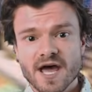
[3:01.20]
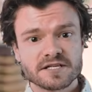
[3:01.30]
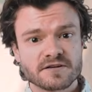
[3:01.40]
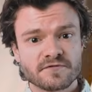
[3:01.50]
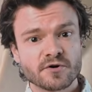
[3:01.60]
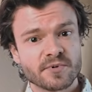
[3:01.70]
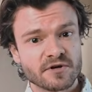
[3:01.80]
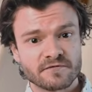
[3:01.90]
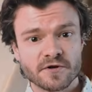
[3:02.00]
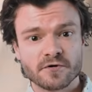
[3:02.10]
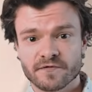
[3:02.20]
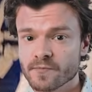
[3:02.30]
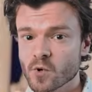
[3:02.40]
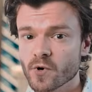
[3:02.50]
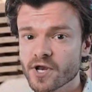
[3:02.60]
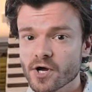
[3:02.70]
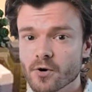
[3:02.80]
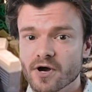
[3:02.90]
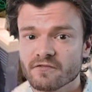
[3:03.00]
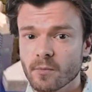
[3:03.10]
as if they're being viewed from the
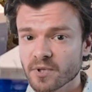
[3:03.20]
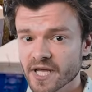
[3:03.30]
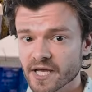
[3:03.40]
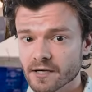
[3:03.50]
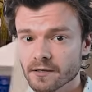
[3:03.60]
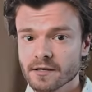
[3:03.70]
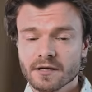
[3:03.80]
window of a plane.